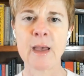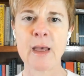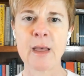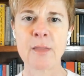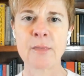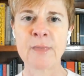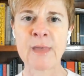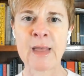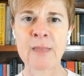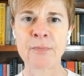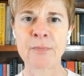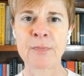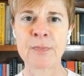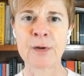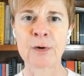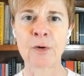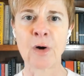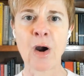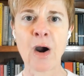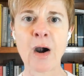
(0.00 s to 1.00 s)
that
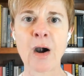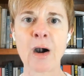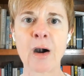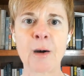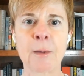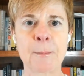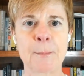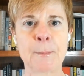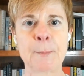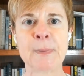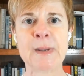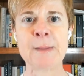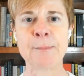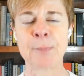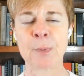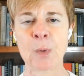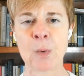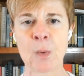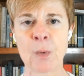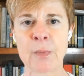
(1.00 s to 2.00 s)
there are
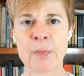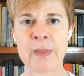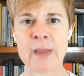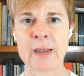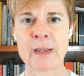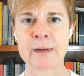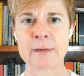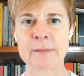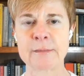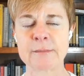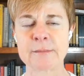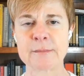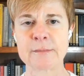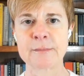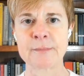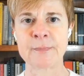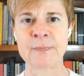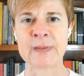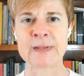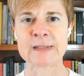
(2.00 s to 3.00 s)
people that
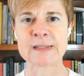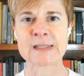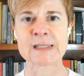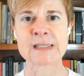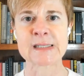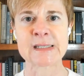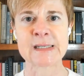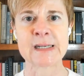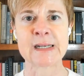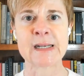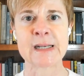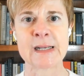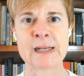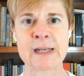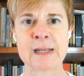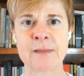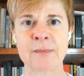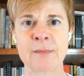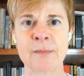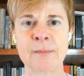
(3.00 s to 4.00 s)

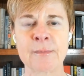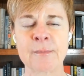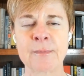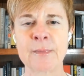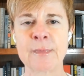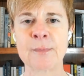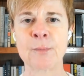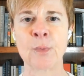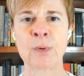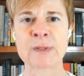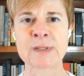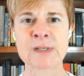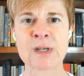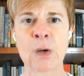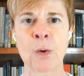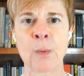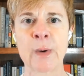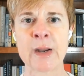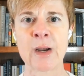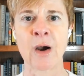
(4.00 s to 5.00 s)
see what's
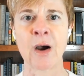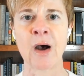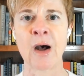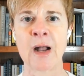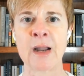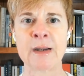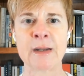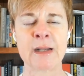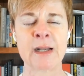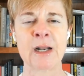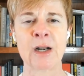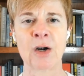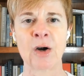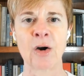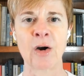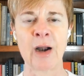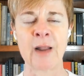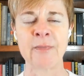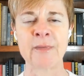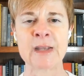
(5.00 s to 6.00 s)
going on
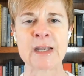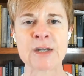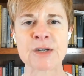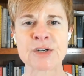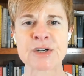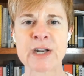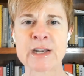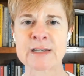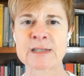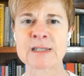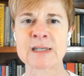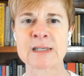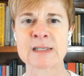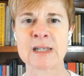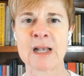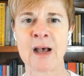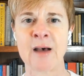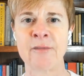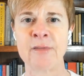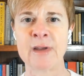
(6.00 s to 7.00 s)
here and the injustice
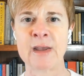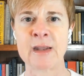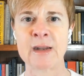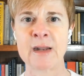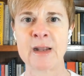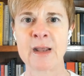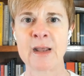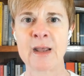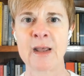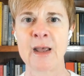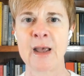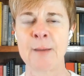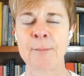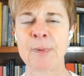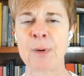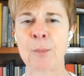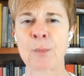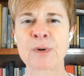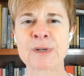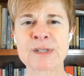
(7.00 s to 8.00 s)
of it,
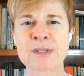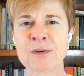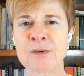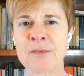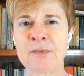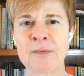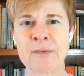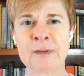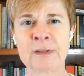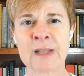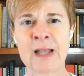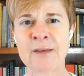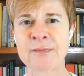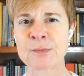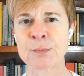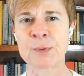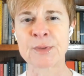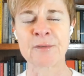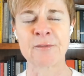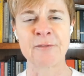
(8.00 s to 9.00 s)
but we're still left
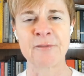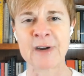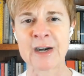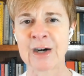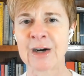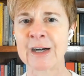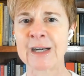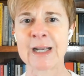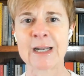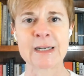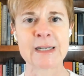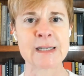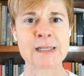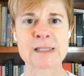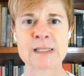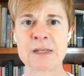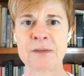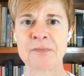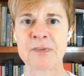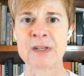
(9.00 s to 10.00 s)
with a very
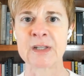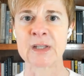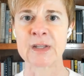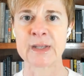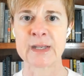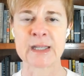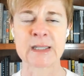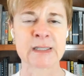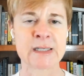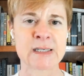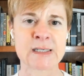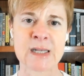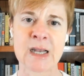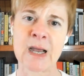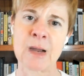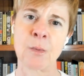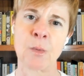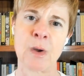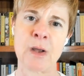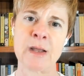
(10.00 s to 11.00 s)
uneasy feeling, at least
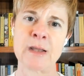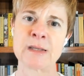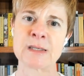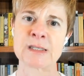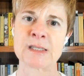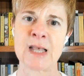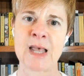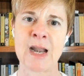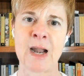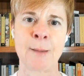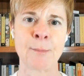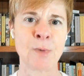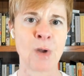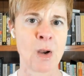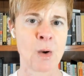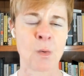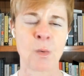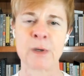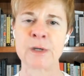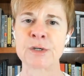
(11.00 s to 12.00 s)
I was, that I'm
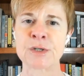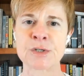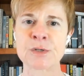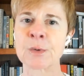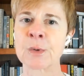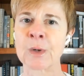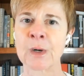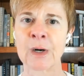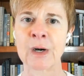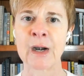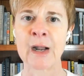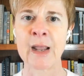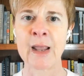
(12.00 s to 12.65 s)
not quite sure